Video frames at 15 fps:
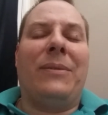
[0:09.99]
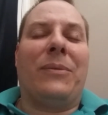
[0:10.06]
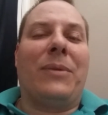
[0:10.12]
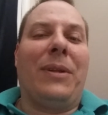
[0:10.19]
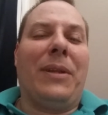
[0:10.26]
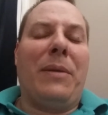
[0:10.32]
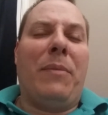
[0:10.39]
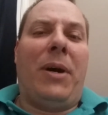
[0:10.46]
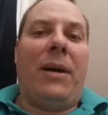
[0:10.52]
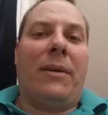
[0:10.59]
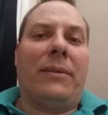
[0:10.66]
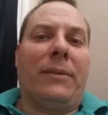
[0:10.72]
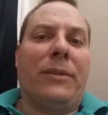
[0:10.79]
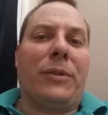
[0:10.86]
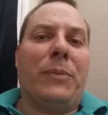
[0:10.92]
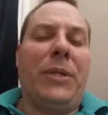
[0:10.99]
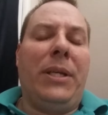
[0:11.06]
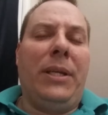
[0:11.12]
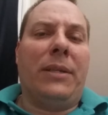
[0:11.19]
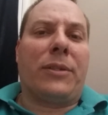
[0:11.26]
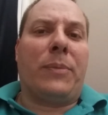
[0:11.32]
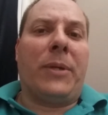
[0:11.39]
really bothers
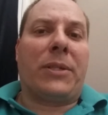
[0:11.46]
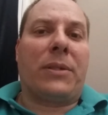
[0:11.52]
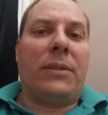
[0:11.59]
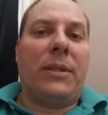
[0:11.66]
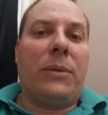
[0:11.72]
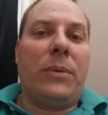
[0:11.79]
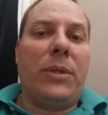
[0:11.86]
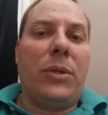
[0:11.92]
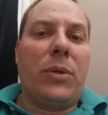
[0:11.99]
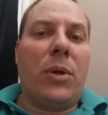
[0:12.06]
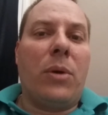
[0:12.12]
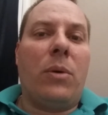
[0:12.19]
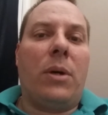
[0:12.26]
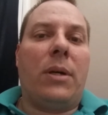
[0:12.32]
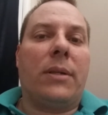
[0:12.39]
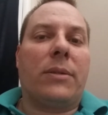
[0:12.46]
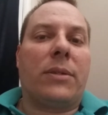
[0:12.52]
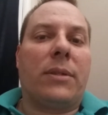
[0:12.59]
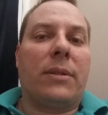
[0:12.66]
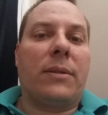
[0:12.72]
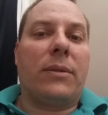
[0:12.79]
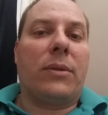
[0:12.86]
me, especially when you go
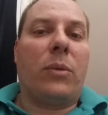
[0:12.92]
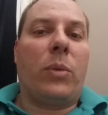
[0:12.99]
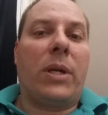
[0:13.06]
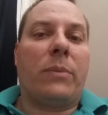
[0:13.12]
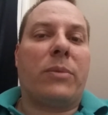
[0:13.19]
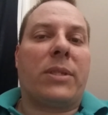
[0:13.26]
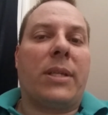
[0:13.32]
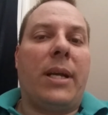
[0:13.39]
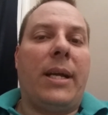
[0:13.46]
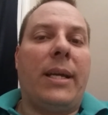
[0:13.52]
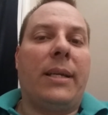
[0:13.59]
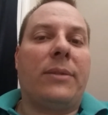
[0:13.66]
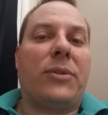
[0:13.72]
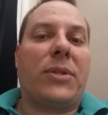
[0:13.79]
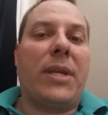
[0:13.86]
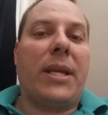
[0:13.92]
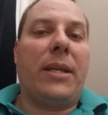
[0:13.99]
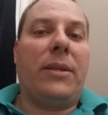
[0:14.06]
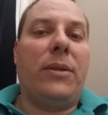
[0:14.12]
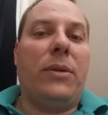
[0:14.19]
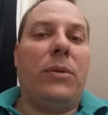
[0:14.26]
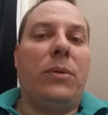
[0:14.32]
onto the websites
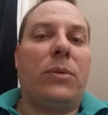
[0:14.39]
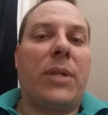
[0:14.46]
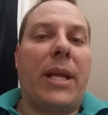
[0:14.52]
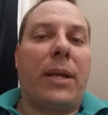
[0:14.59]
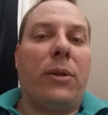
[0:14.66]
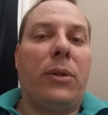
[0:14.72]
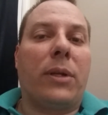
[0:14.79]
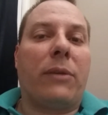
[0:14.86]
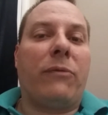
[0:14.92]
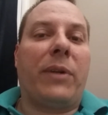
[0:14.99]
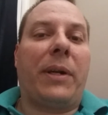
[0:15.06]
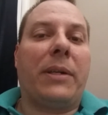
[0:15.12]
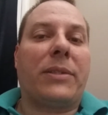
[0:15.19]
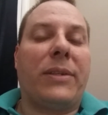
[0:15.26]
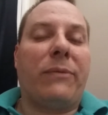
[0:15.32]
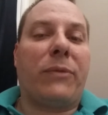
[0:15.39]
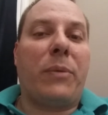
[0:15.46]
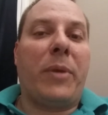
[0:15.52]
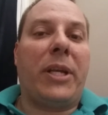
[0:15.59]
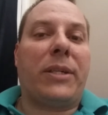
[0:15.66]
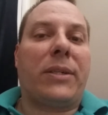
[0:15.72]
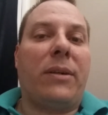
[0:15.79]
and you take a look at various
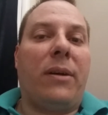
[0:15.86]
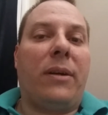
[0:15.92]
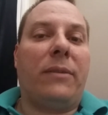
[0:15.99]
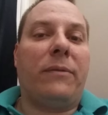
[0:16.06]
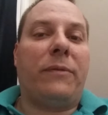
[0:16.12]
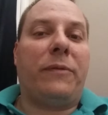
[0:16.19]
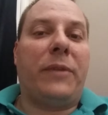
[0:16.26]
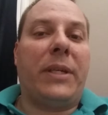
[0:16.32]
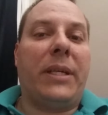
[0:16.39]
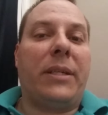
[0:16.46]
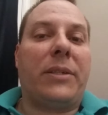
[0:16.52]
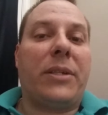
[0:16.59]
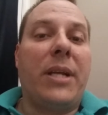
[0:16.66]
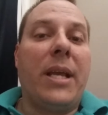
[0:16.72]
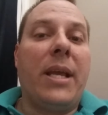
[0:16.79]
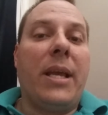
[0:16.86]
information on fish,